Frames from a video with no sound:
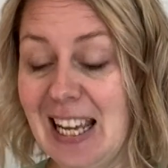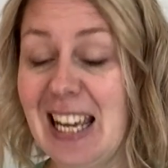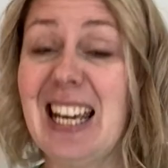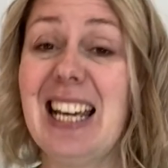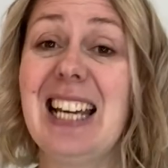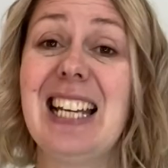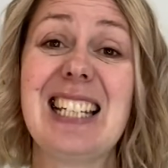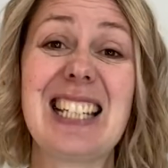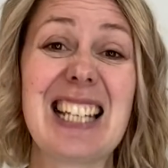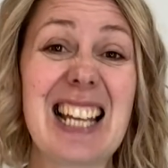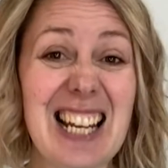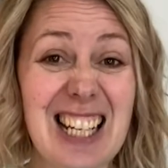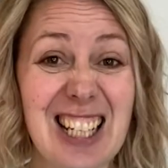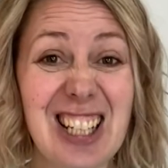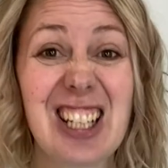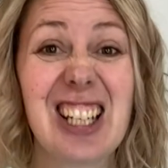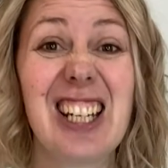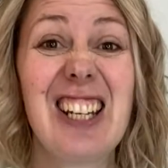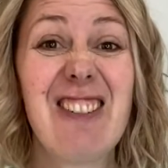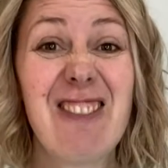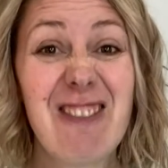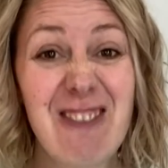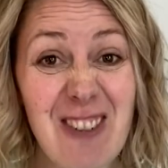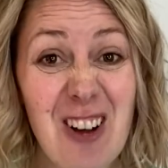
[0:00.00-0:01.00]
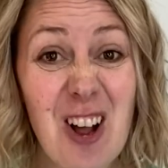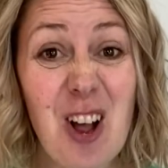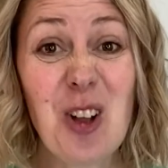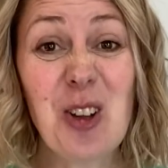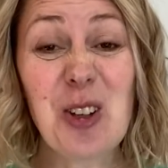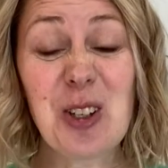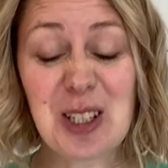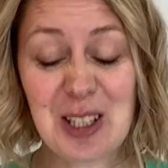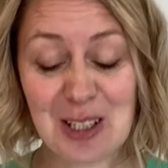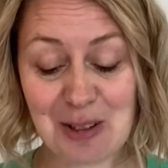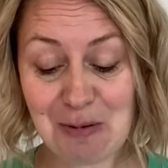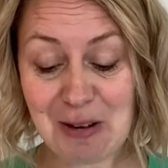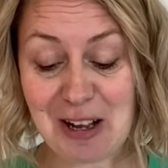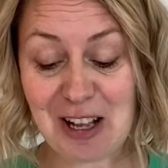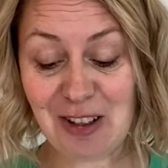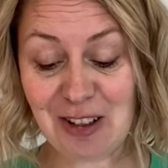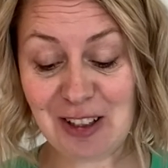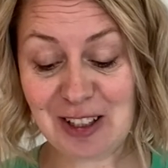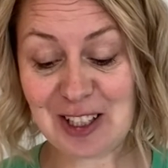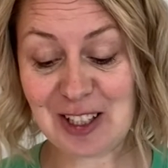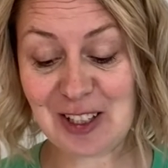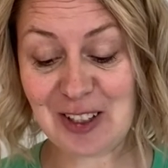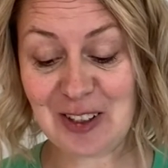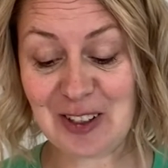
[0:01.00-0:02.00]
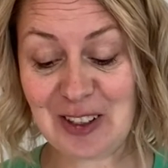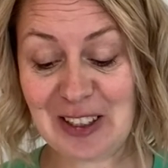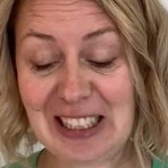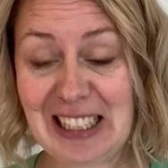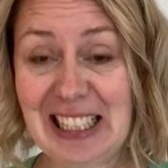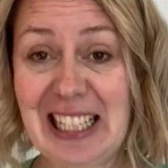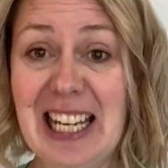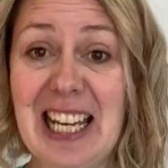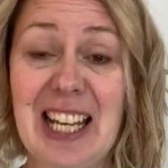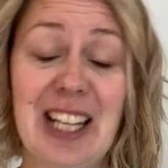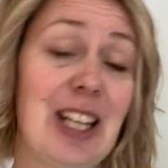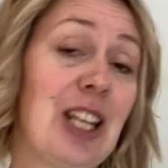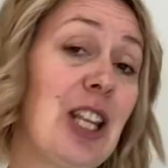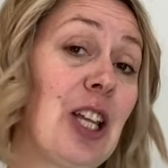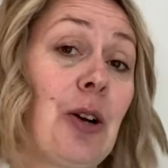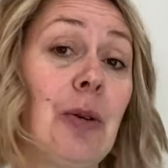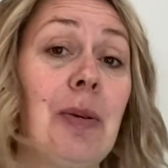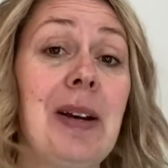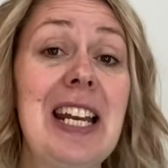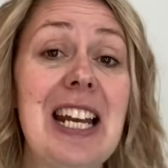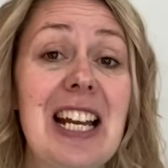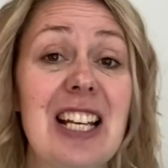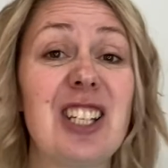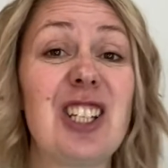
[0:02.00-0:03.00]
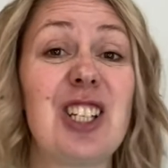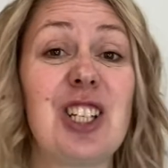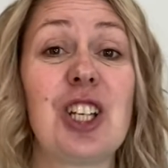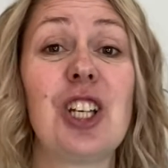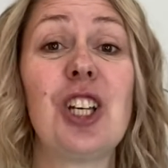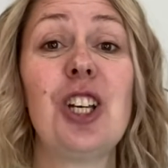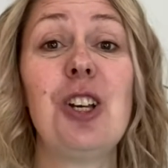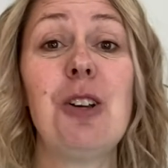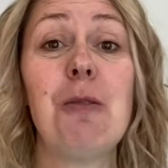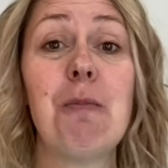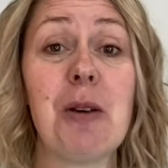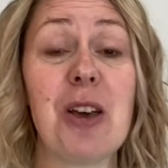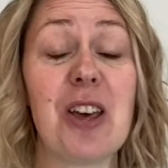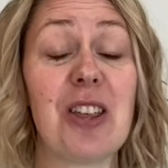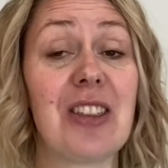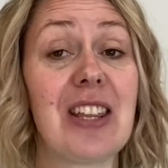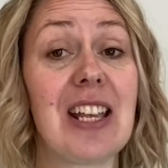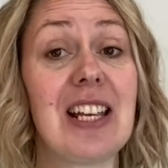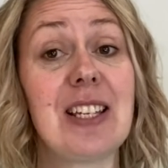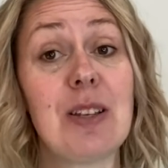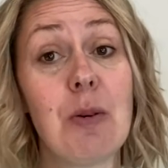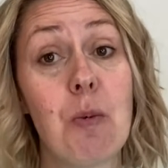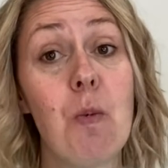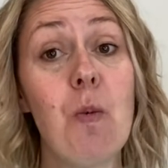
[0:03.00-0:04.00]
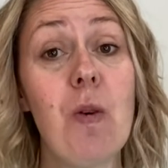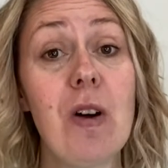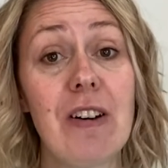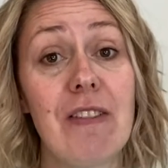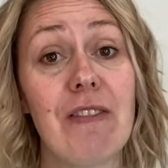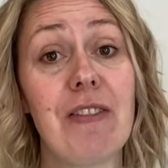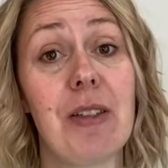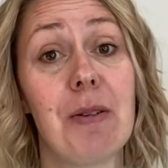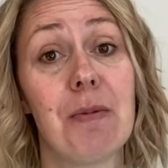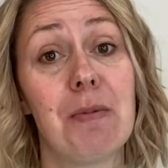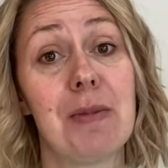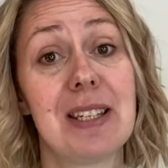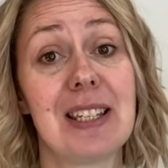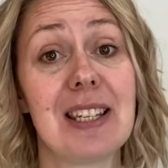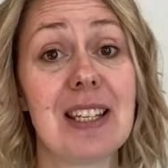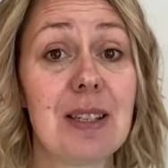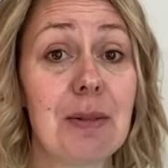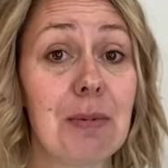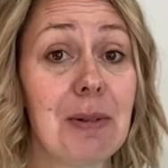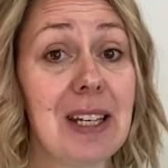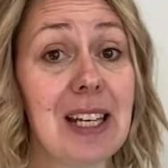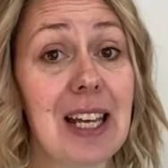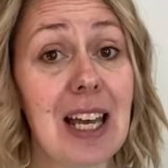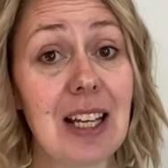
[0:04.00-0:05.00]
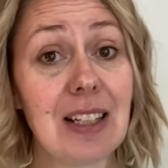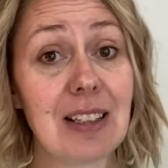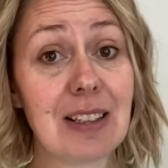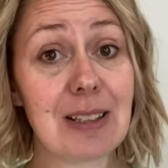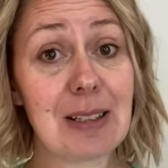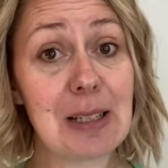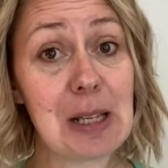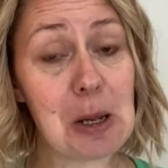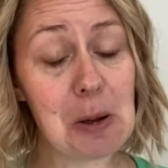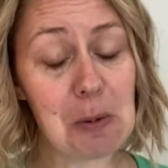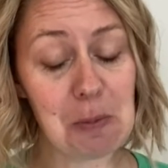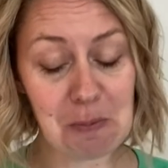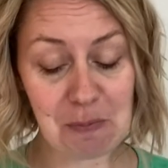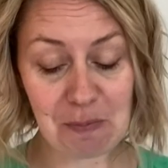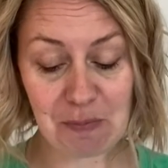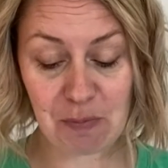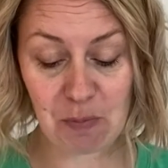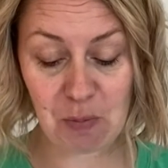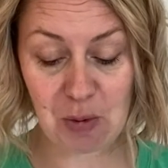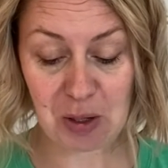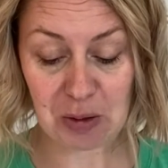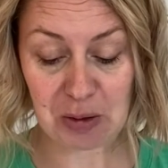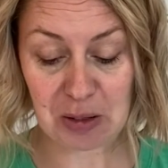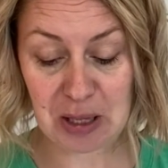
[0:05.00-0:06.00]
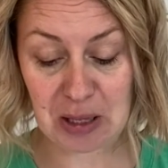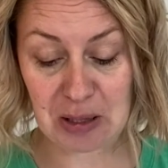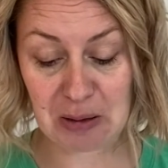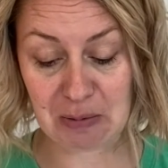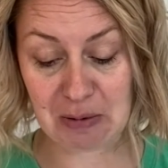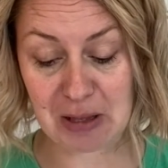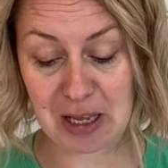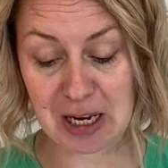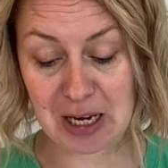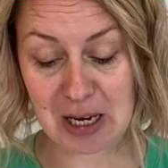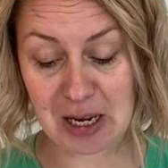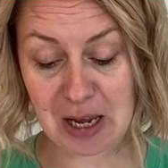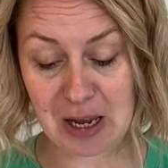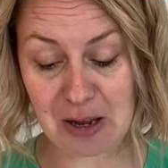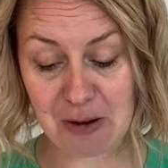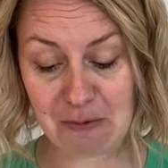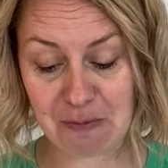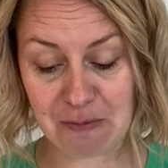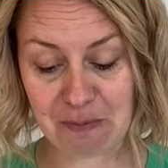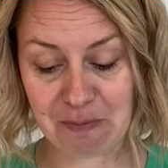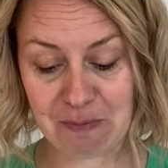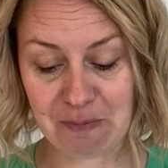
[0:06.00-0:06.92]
It's actually false. Well done. Yeah, the Queen has 2 birthdays, and one of them was this weekend. So, well, there you go.